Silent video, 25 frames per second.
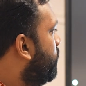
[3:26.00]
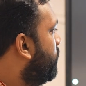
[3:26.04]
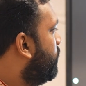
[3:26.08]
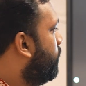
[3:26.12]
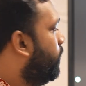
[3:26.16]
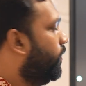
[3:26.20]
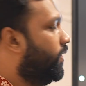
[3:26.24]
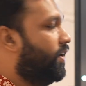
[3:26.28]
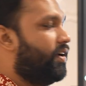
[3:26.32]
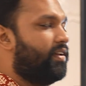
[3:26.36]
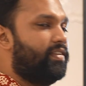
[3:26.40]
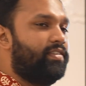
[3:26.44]

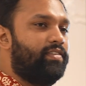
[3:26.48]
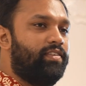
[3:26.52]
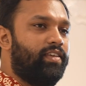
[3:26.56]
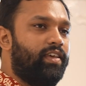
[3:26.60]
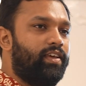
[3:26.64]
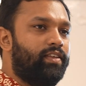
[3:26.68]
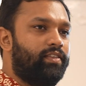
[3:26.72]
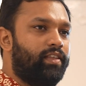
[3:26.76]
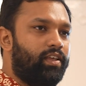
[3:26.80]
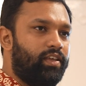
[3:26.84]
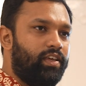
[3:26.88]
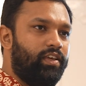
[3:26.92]
squares,
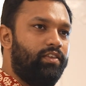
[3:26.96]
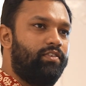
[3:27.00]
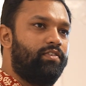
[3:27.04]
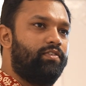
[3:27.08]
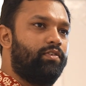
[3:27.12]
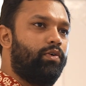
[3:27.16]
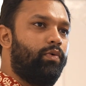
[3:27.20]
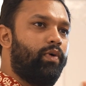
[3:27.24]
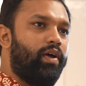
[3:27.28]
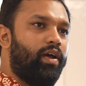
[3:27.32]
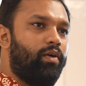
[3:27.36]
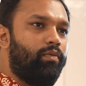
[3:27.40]
saying that each
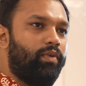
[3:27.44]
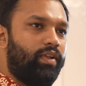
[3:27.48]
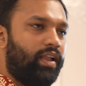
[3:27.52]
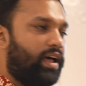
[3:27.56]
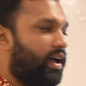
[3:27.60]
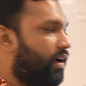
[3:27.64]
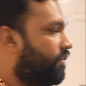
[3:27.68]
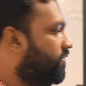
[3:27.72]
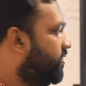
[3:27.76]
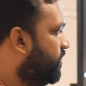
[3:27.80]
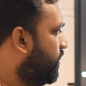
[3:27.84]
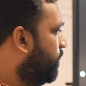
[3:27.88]
square will
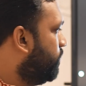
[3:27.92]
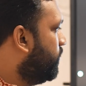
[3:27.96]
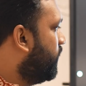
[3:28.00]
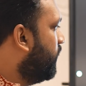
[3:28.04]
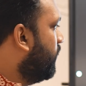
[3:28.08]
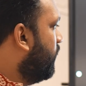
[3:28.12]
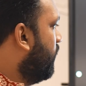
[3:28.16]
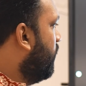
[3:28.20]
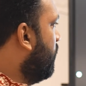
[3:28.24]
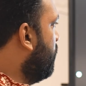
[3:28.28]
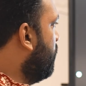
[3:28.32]
have something